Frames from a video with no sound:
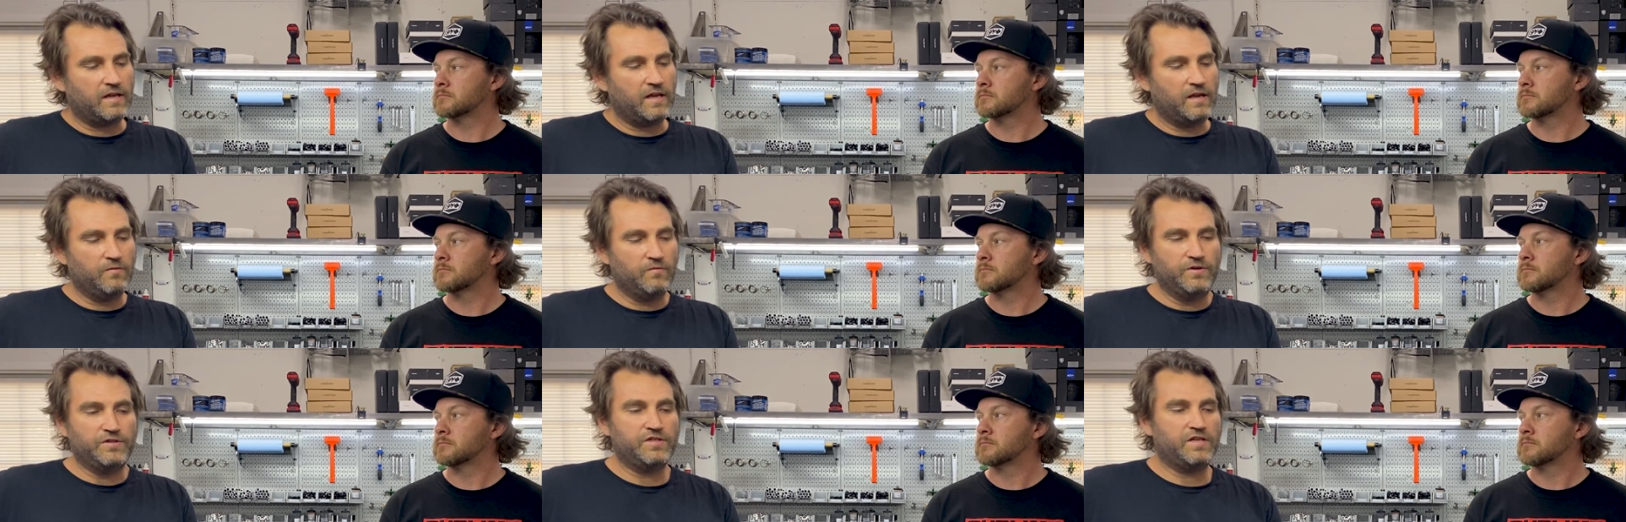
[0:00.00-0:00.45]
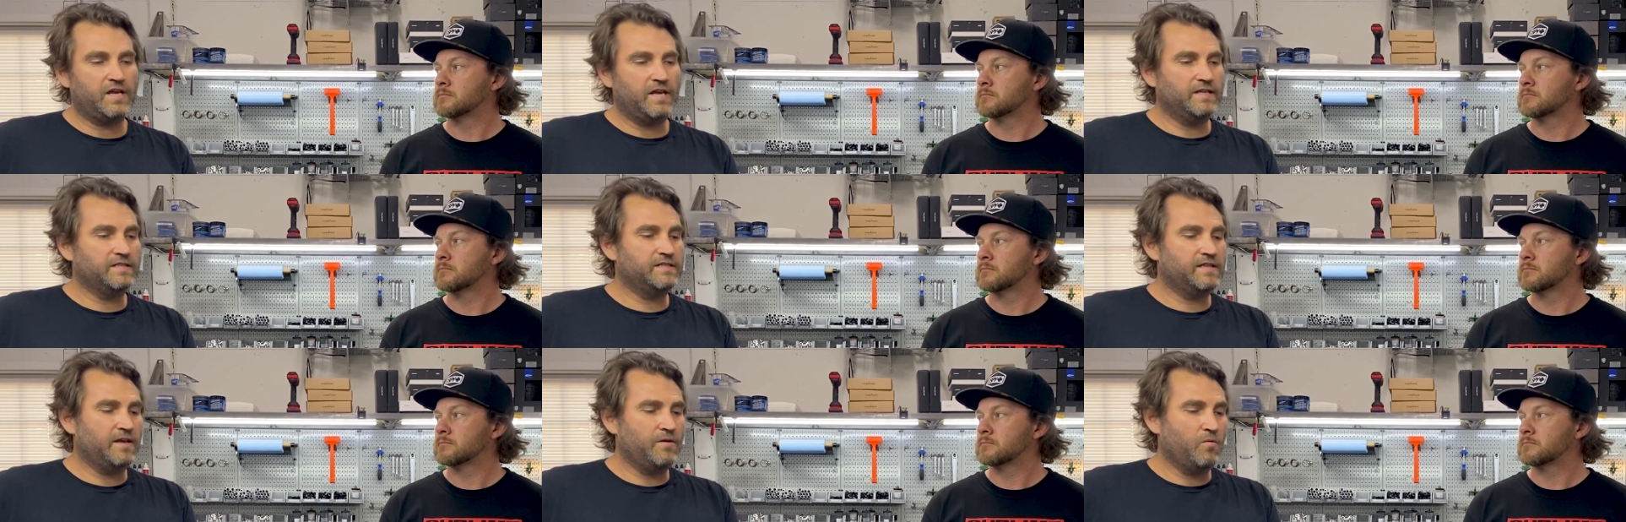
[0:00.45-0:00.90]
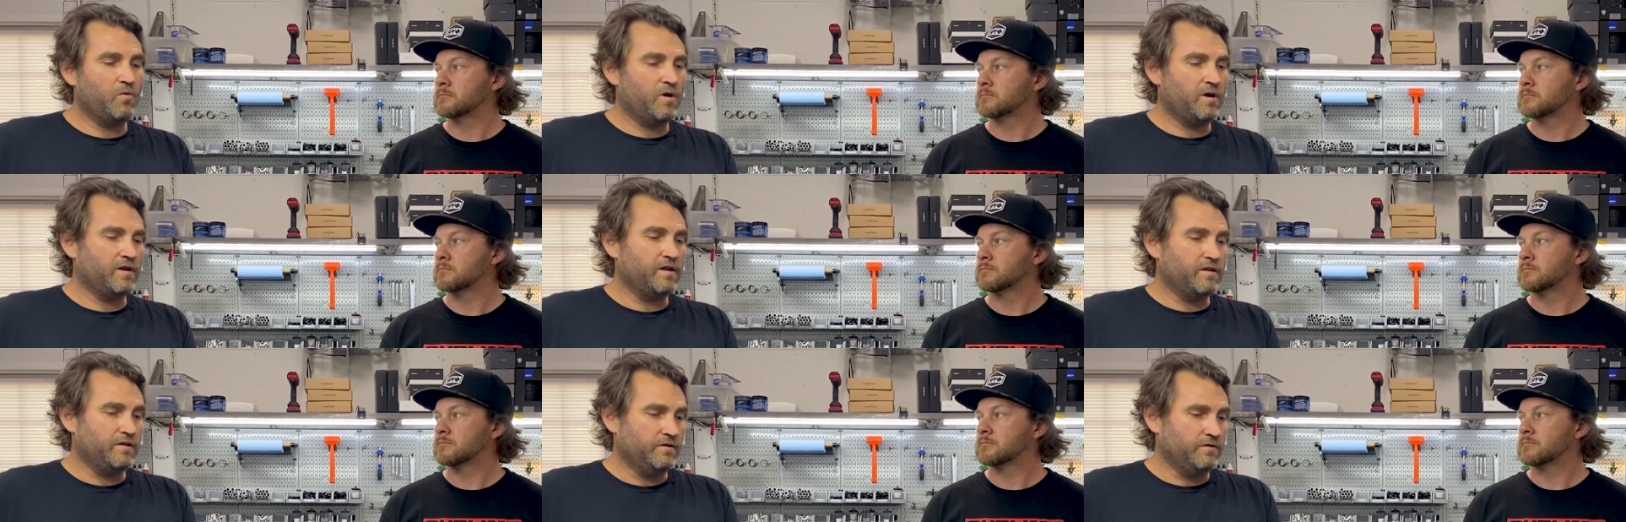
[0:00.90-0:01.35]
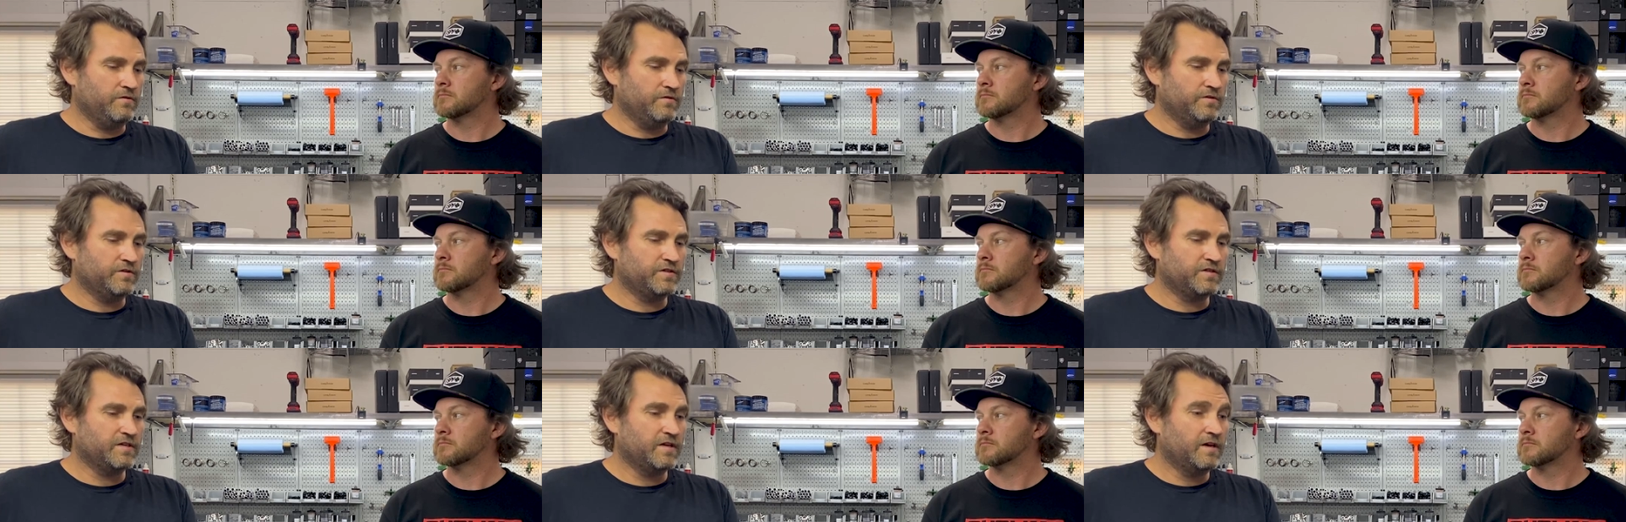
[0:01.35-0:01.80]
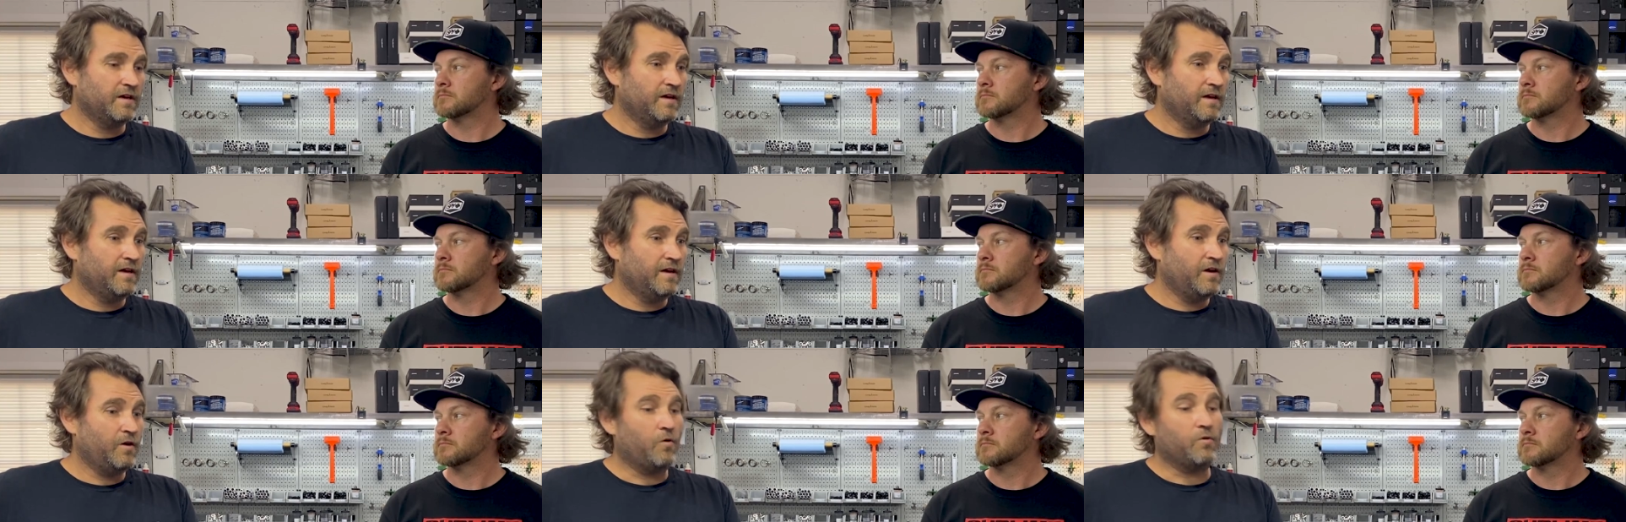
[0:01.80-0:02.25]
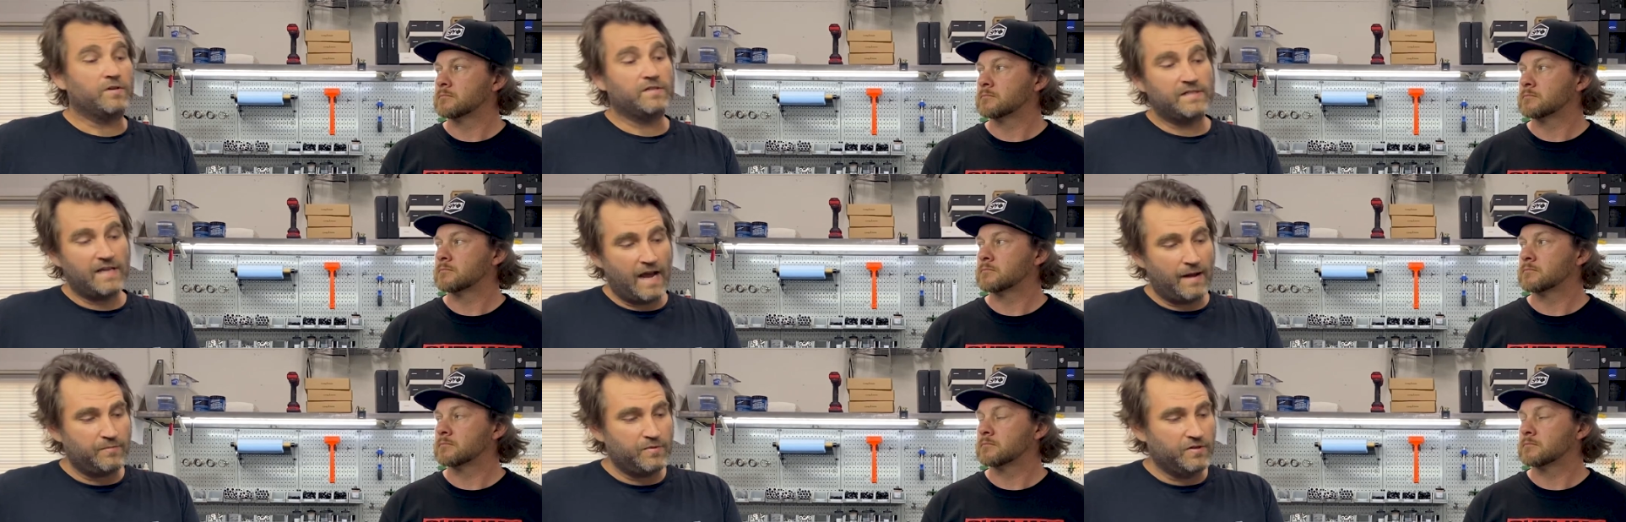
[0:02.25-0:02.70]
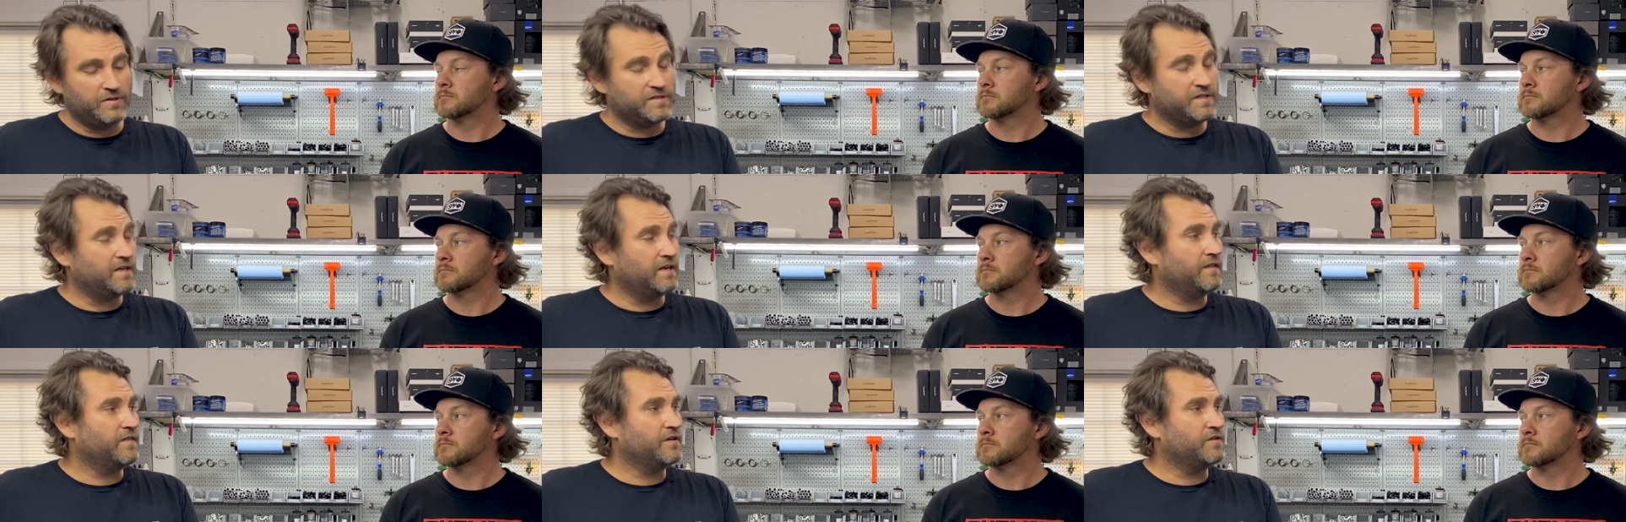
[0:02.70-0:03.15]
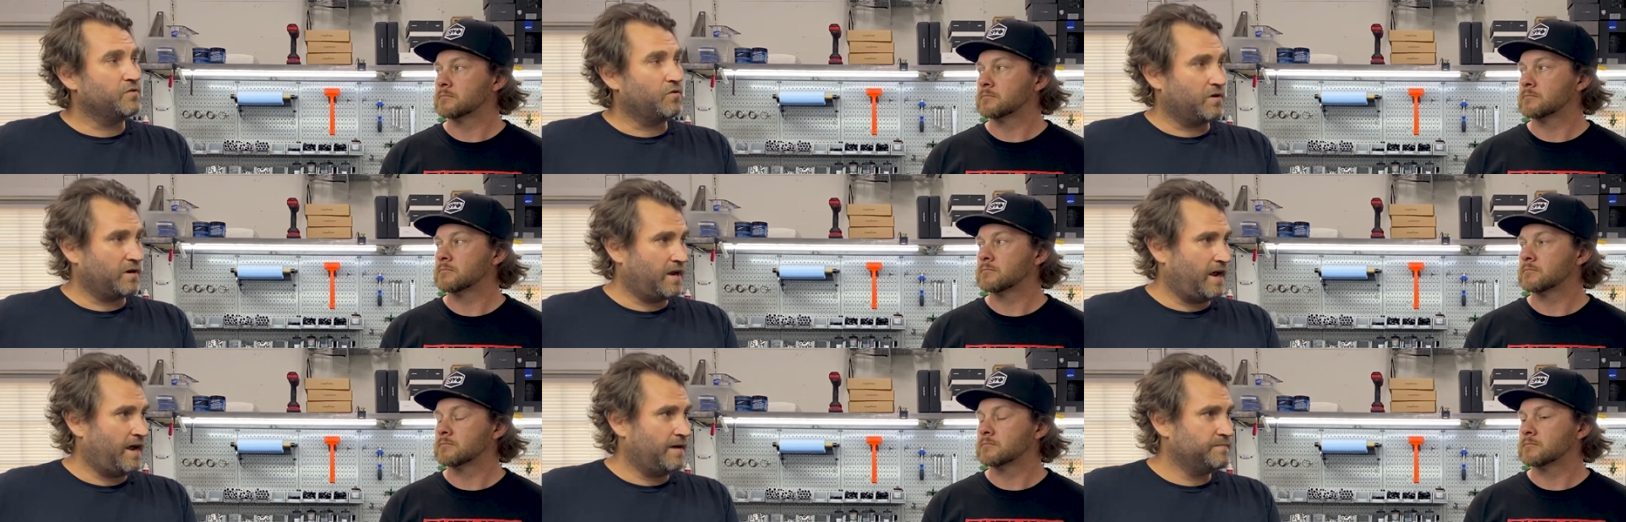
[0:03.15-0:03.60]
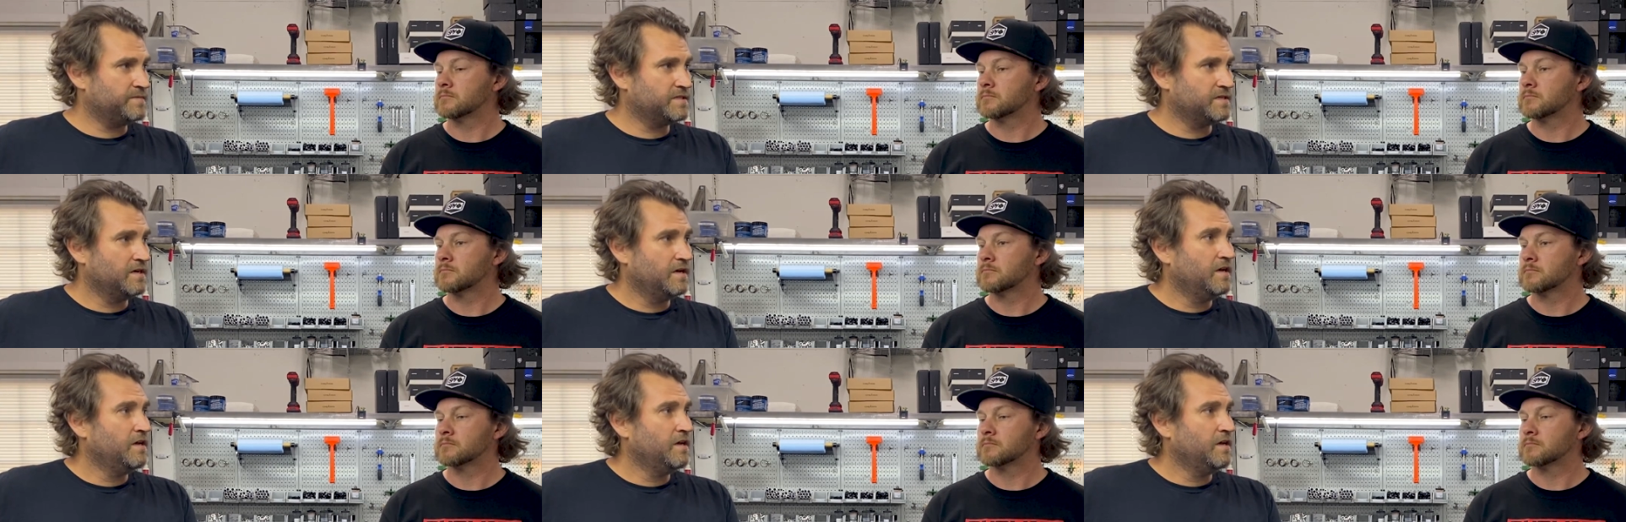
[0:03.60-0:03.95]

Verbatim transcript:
Speaker 1: in which case they want to use or stop using the torque caps,